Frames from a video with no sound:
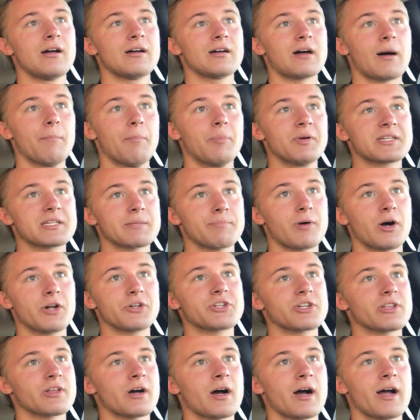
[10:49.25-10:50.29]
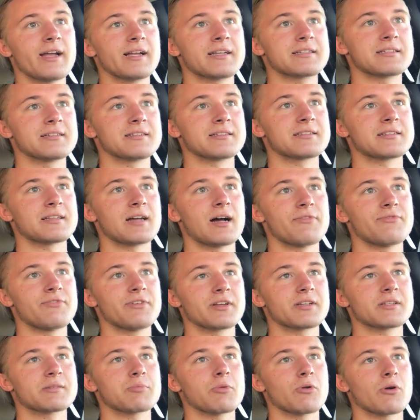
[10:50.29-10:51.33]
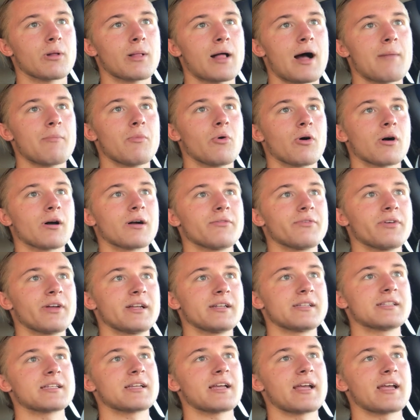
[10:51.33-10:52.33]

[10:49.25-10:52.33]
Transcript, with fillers: a bunch of the hikes and stuff and explore a lot more of it.